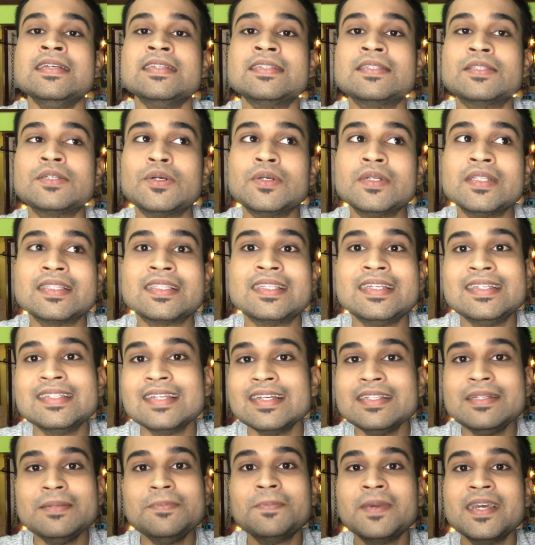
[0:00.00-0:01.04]
So these are
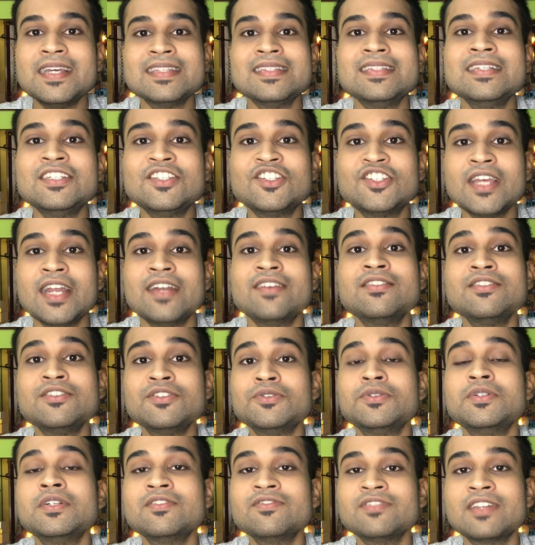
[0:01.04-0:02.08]
the basic general
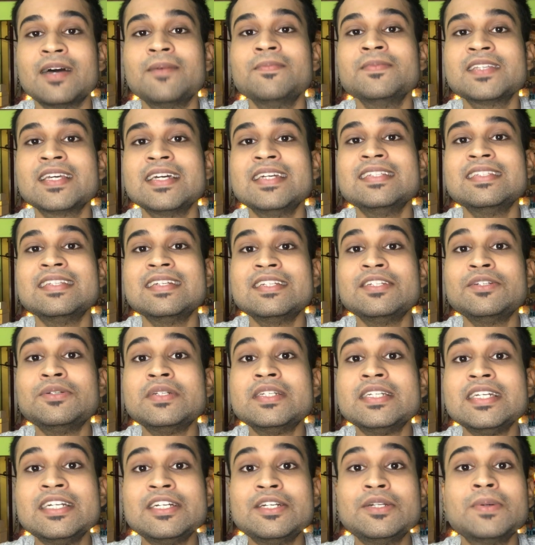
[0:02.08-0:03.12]
rule of thumbs, guys, that you
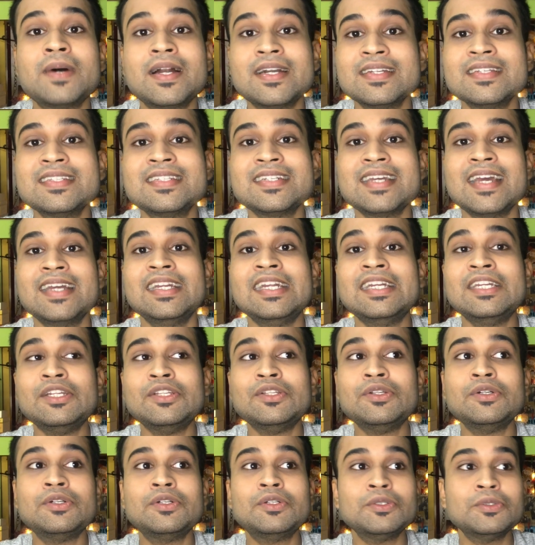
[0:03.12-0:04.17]
need to understand, and you
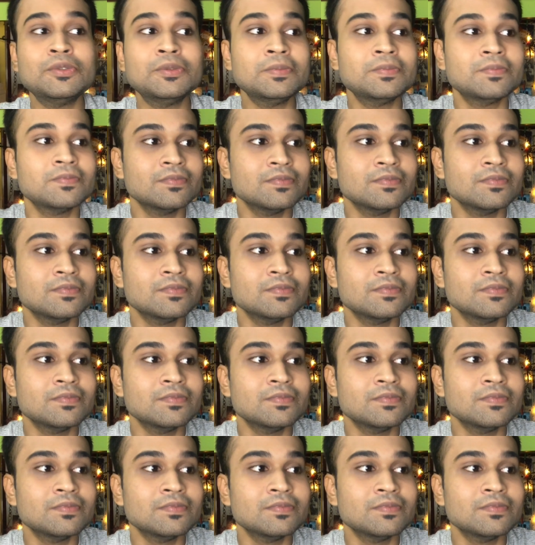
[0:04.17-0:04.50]
need to